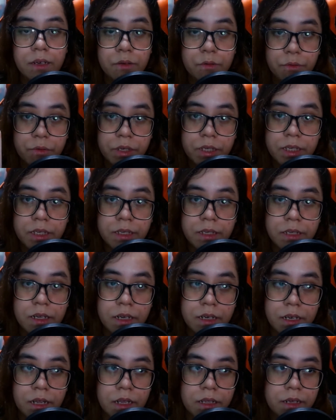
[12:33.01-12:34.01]
who is
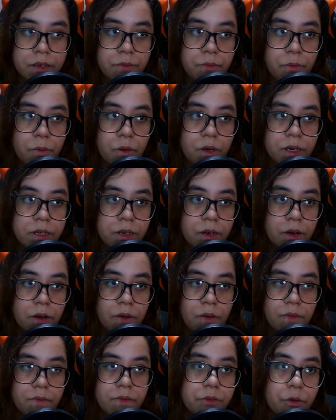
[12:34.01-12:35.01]
another one
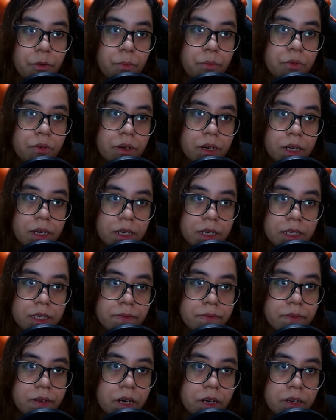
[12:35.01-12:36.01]
of Nobunaga's
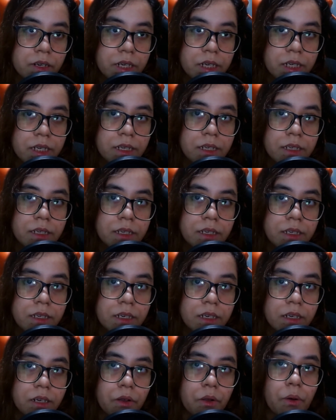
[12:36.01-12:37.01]
very
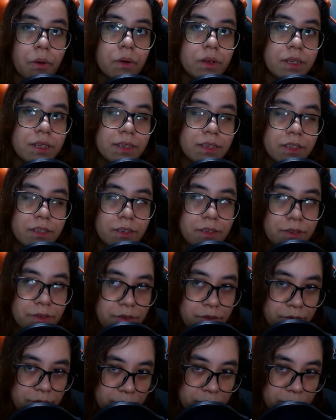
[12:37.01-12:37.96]
loyal